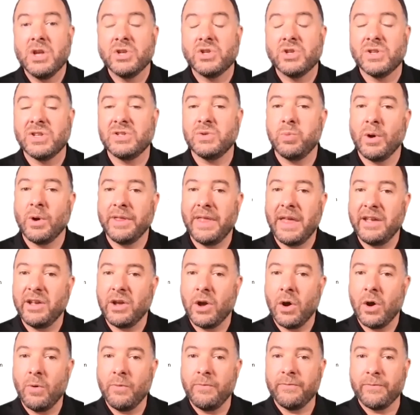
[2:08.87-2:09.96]
So this is where they
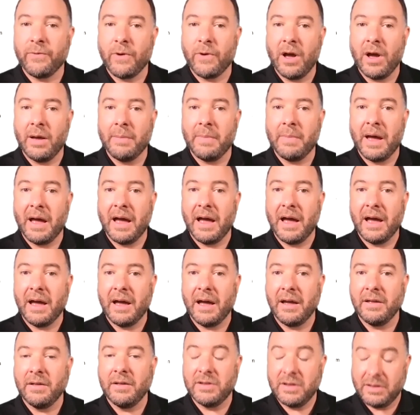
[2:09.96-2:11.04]
go from,
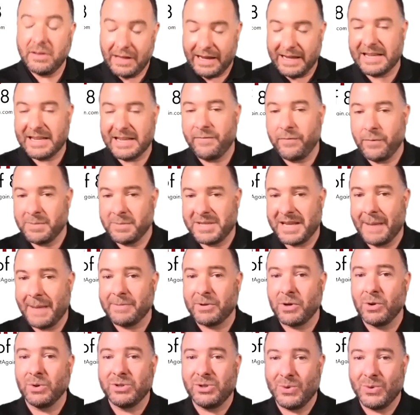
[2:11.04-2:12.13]
uh, like I said, from
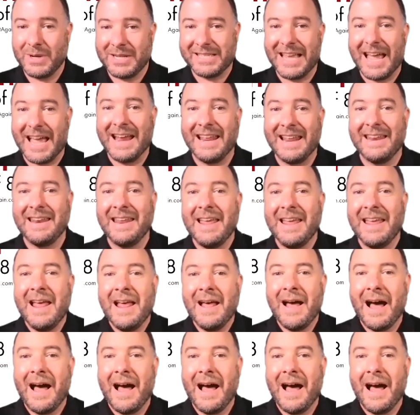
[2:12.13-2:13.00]
skeptical to excited.